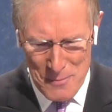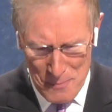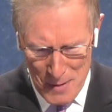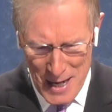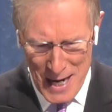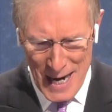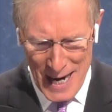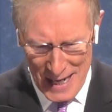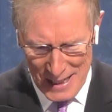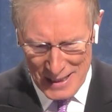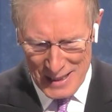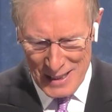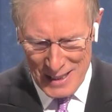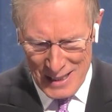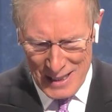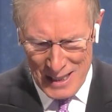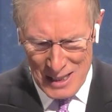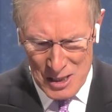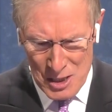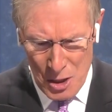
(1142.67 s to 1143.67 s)
in mind.
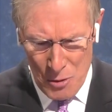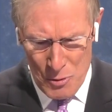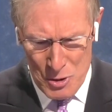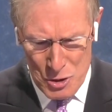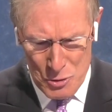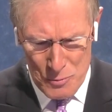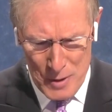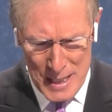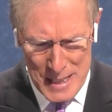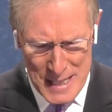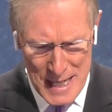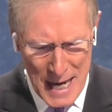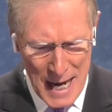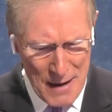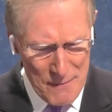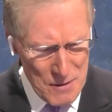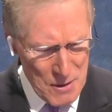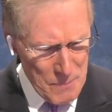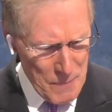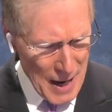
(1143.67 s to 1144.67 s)
It's always great to
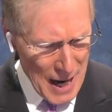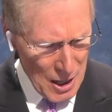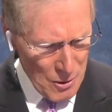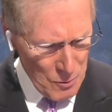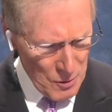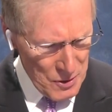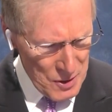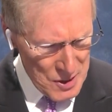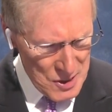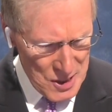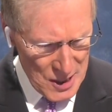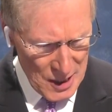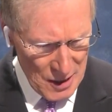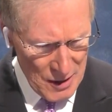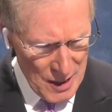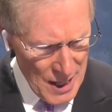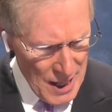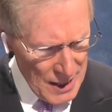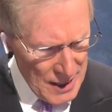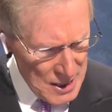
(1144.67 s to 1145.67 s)
have you back with us
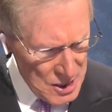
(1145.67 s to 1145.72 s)
here.